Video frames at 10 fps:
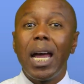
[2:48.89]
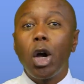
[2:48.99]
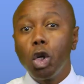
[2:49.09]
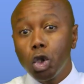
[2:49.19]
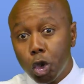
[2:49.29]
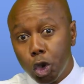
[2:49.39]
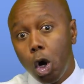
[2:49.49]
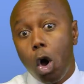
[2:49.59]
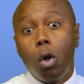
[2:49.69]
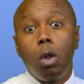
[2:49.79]

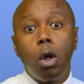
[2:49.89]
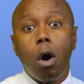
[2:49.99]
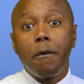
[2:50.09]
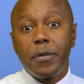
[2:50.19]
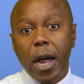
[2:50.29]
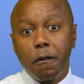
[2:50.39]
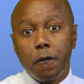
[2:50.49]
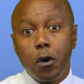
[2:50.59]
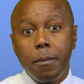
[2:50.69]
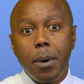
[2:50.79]
control of that
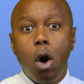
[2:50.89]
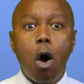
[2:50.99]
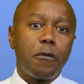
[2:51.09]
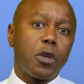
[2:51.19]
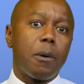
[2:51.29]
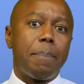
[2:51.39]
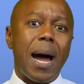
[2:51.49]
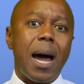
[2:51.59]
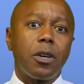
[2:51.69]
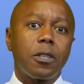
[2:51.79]
firm after the
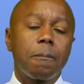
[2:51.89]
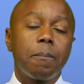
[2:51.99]
buyout.